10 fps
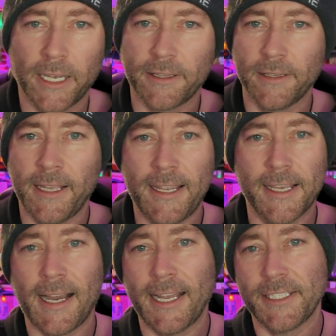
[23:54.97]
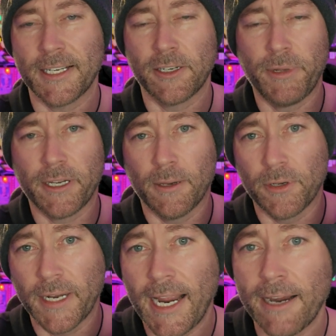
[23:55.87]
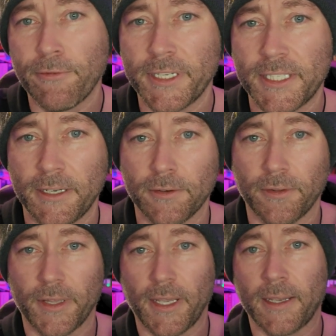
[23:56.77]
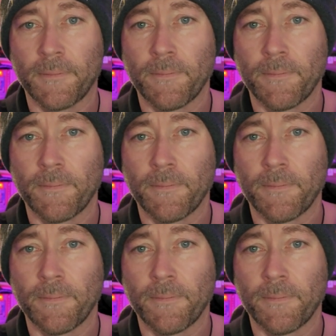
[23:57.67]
Like, the naked eye is not going to pick up on every single thing,